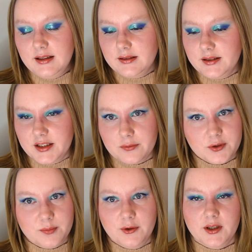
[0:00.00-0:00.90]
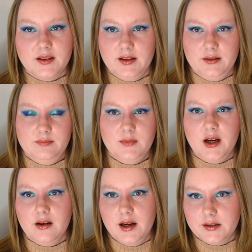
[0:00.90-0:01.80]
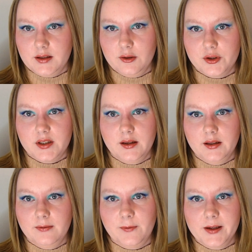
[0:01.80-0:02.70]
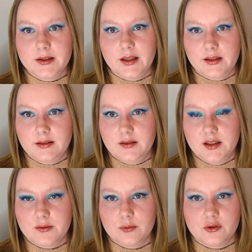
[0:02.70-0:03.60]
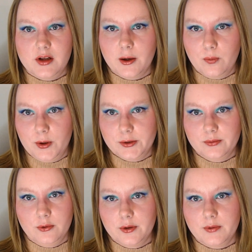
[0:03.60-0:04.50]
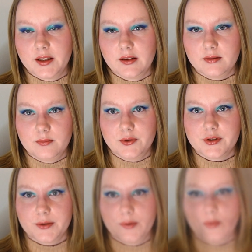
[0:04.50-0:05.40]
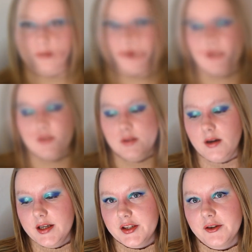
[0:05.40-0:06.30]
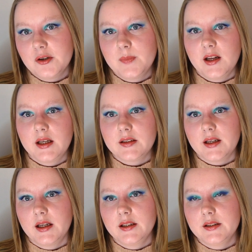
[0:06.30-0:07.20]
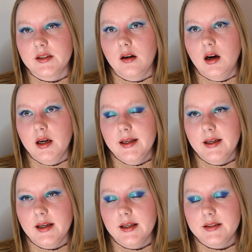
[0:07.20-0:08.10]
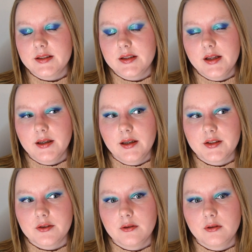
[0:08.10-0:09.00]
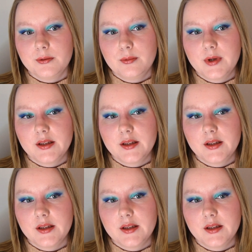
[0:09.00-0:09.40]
this was a product that I liked a lot and felt that this was like worth ordering the mystery box. Let's get to the eyeshadow palette, and I had the sort of